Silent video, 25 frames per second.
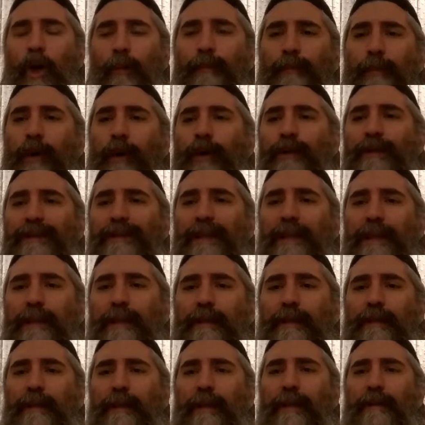A person
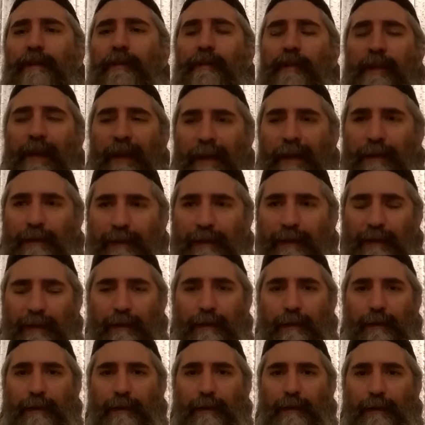fails,
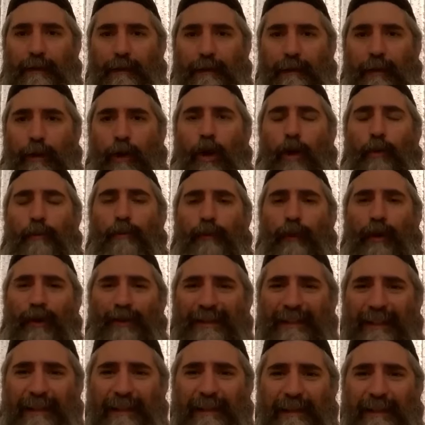a
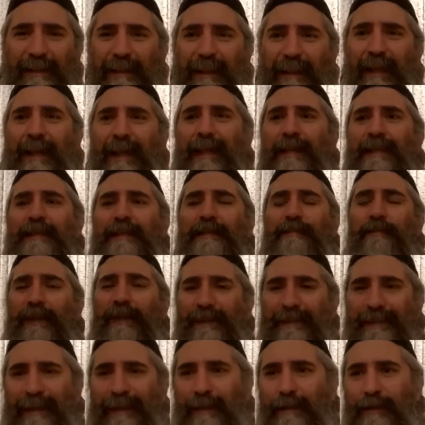person is
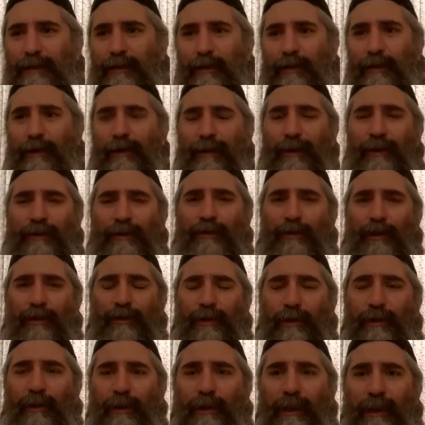missing
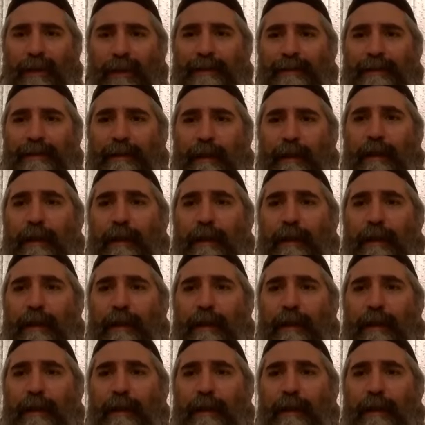certain things,